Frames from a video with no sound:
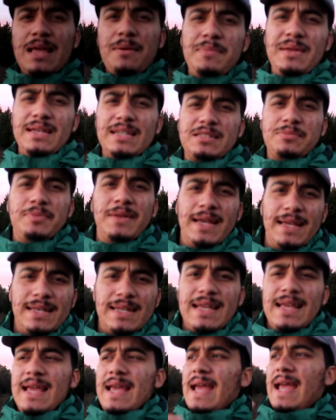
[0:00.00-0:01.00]
Let me explain.
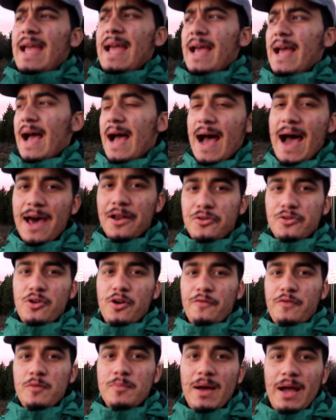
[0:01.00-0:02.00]
I don't
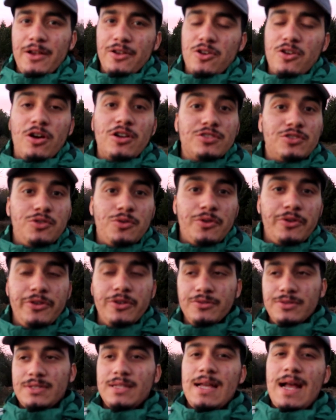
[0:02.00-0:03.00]
know if you buy your cars new or
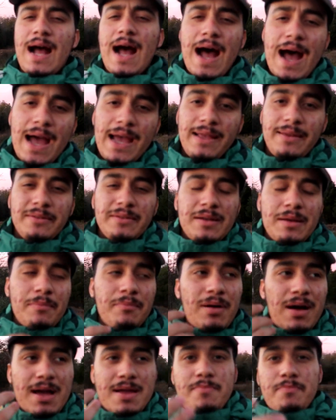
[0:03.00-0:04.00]
used. I
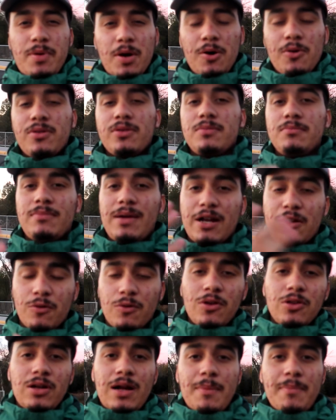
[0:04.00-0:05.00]
buy both. My
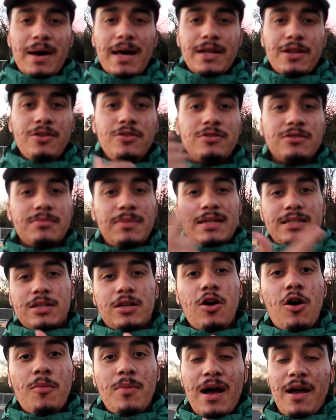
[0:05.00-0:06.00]
Corolla, I bought it used. My
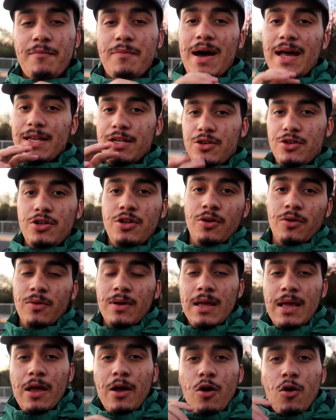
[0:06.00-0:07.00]
Tacoma, I bought it new.
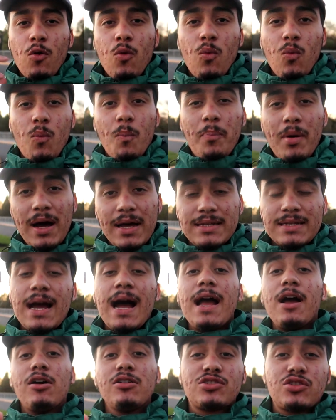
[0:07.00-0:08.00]
But
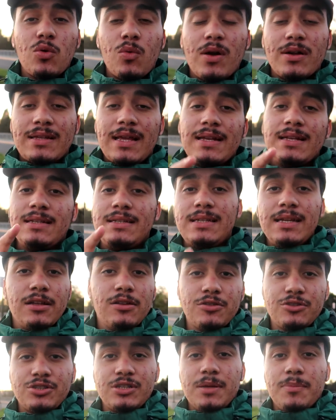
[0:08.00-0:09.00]
I also worked at a
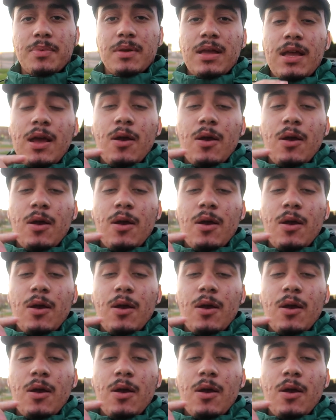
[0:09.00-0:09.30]
dealership.